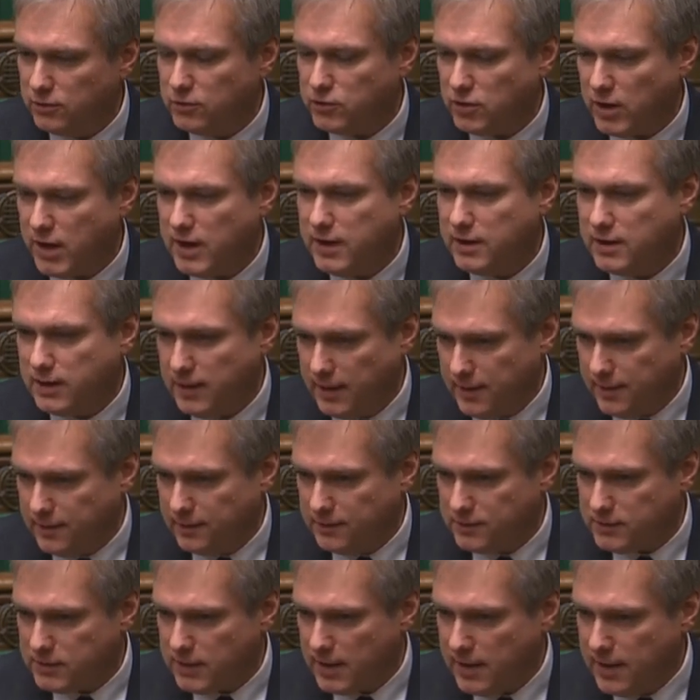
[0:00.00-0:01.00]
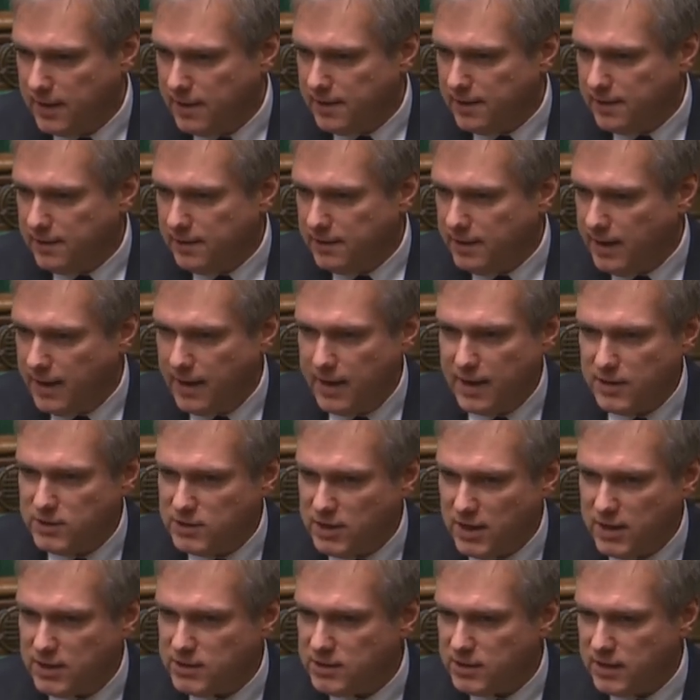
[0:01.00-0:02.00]
trade deals, the
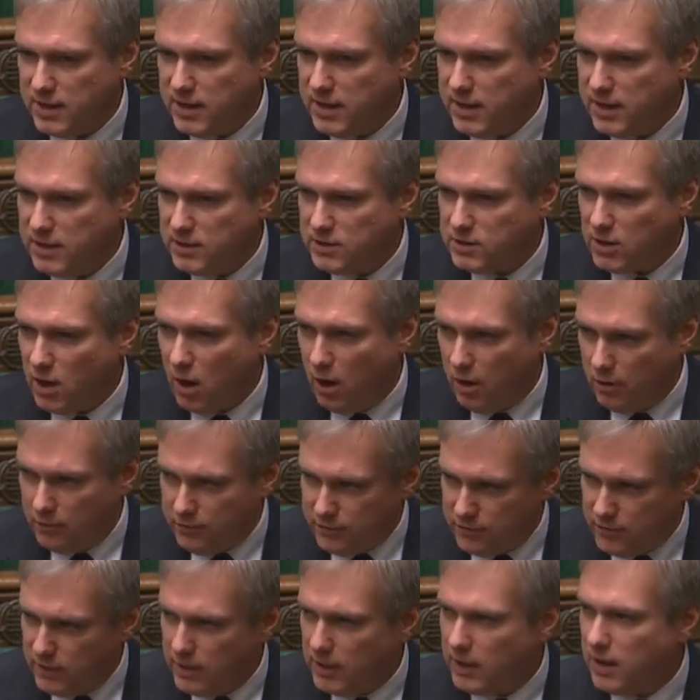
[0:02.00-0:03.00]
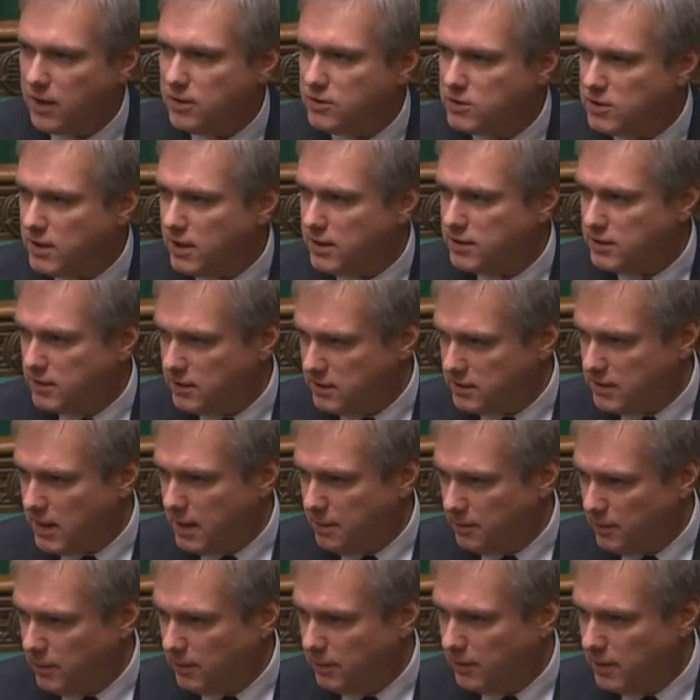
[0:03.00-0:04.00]
NHS is off the negotiating
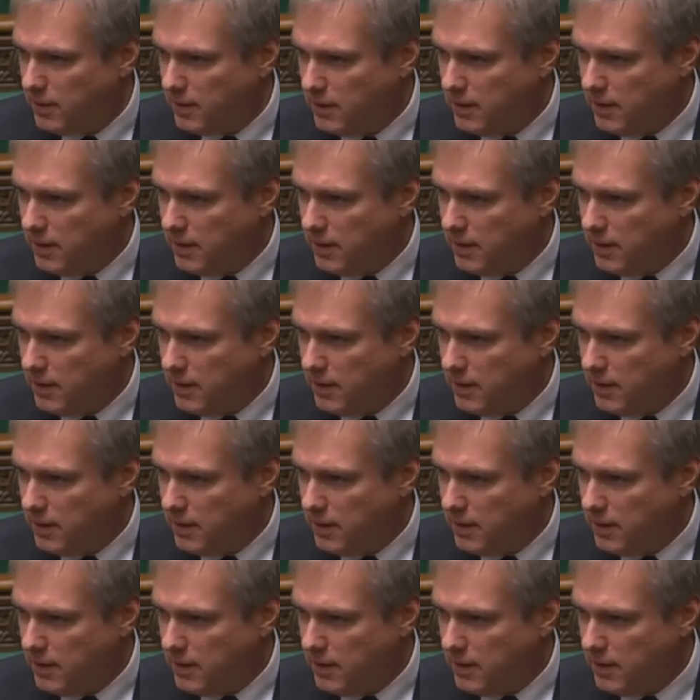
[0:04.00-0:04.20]
table.